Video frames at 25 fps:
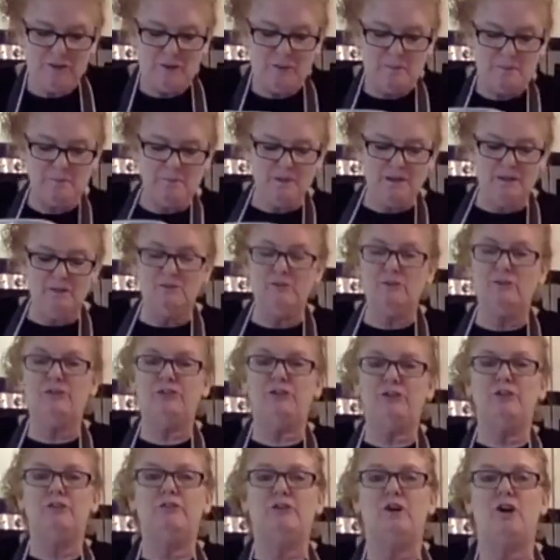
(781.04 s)
mils
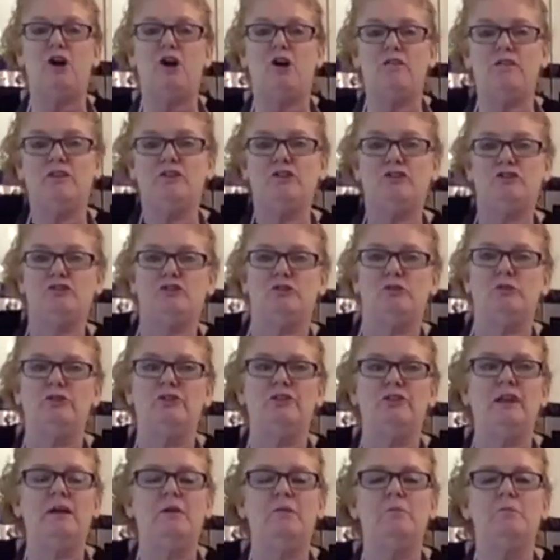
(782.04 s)
of orange juice.
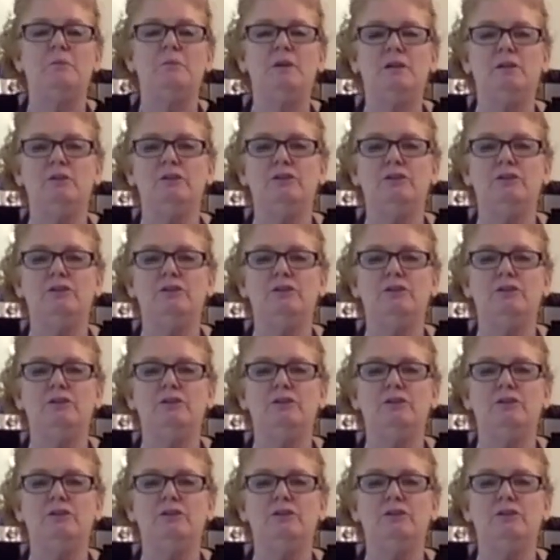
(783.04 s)
Now, mils